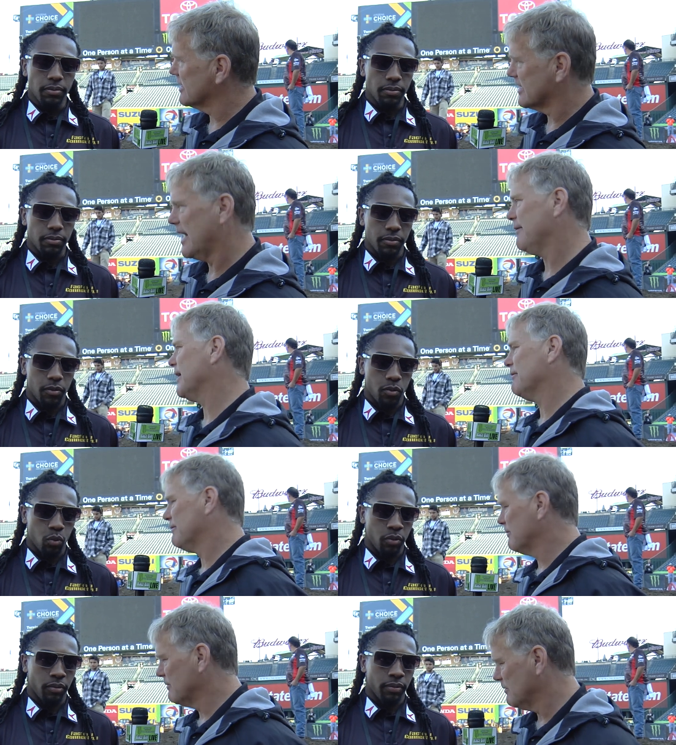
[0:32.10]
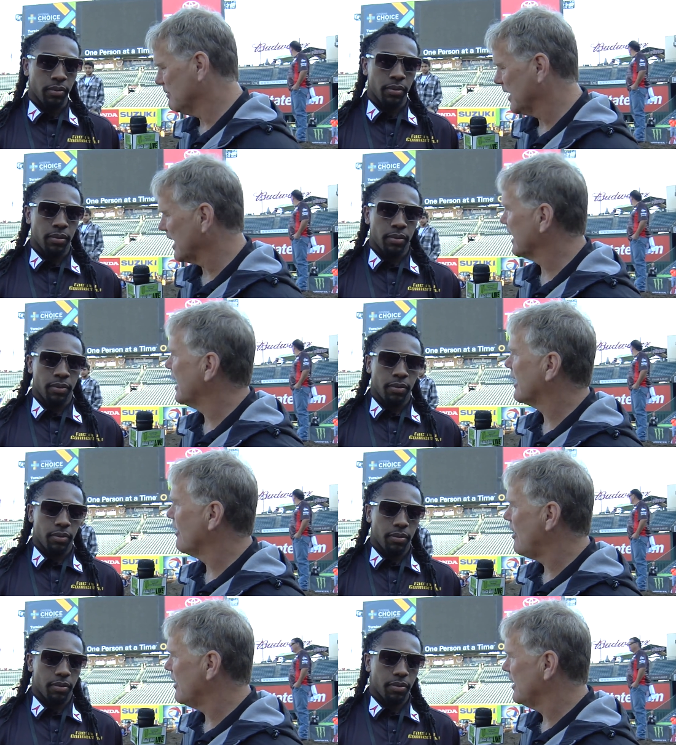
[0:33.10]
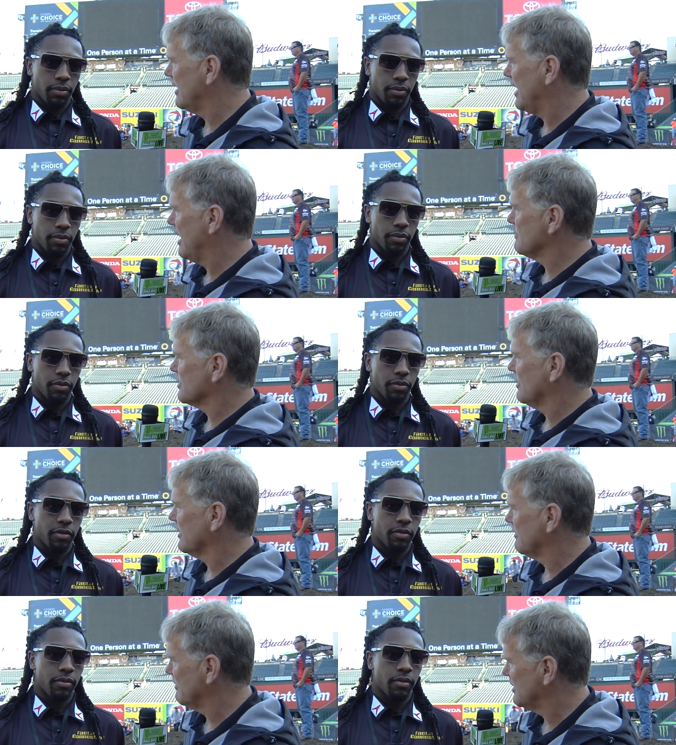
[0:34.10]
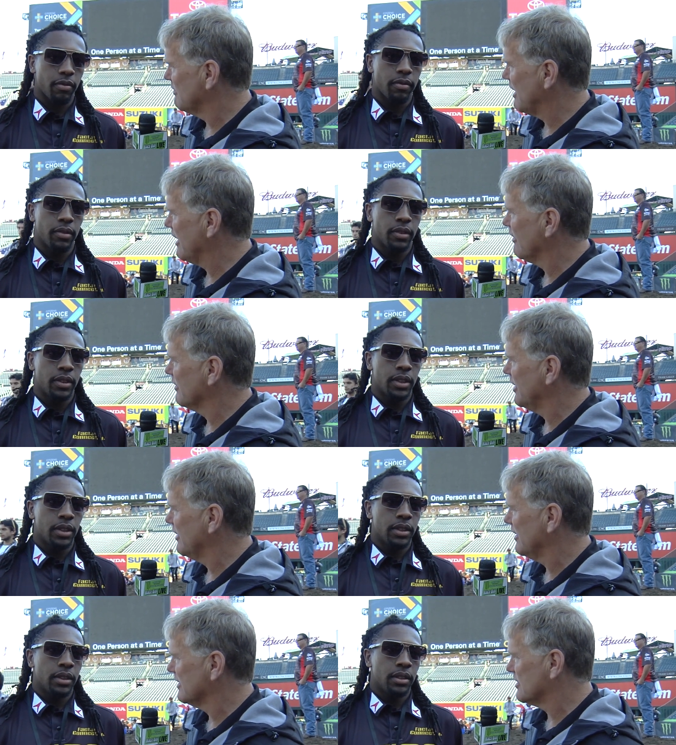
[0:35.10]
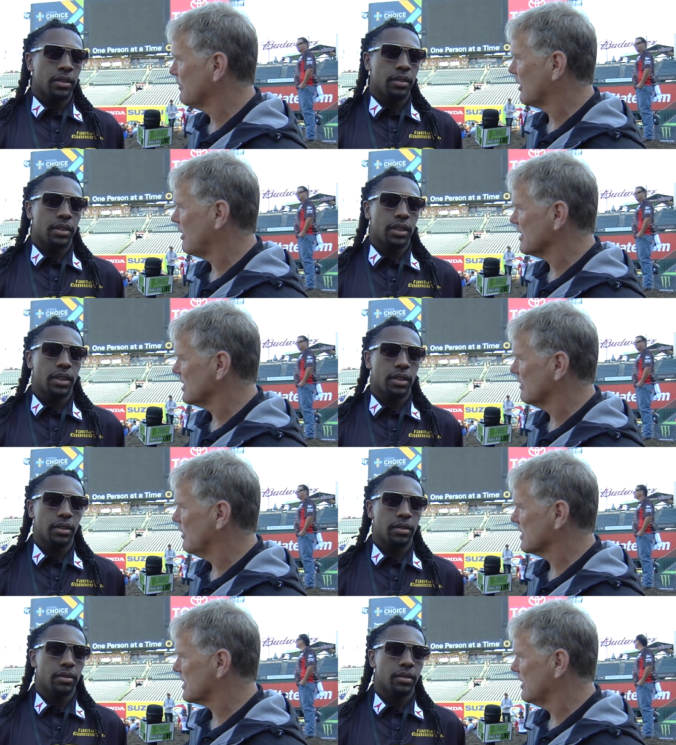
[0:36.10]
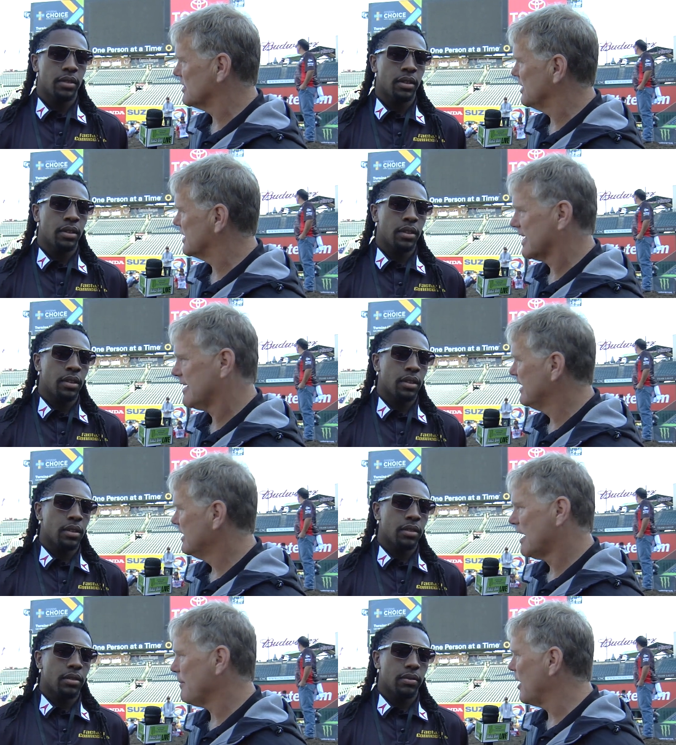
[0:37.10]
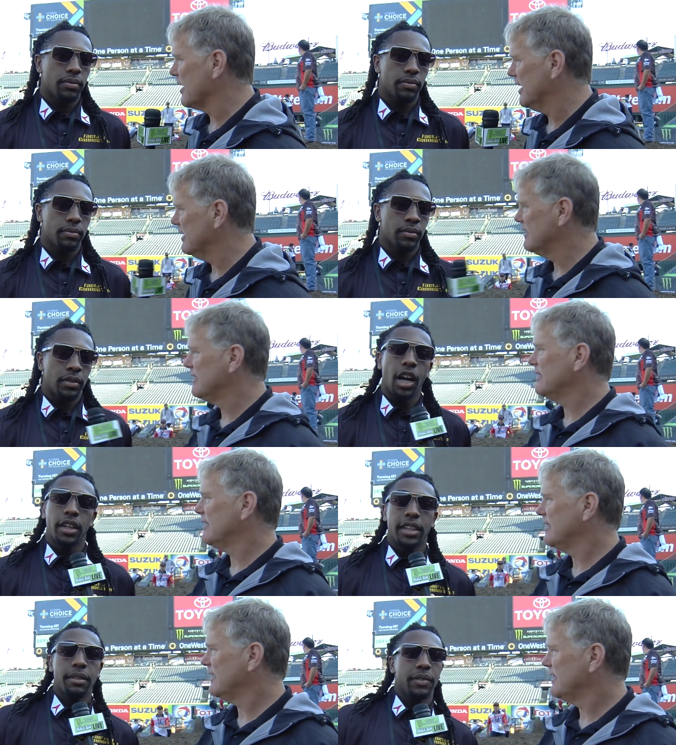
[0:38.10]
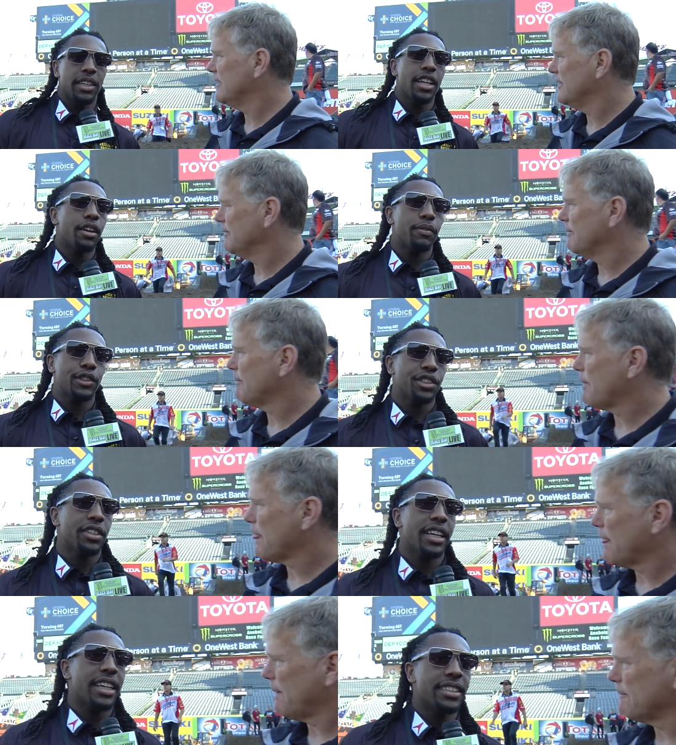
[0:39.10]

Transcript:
Speaker 1: and says, hey, man, we got a guy, Kohana Amsoil, to ride over here in Supercross on the West Coast. He said, I'm on it.
Speaker 2: No, definitely. No, for sure. I got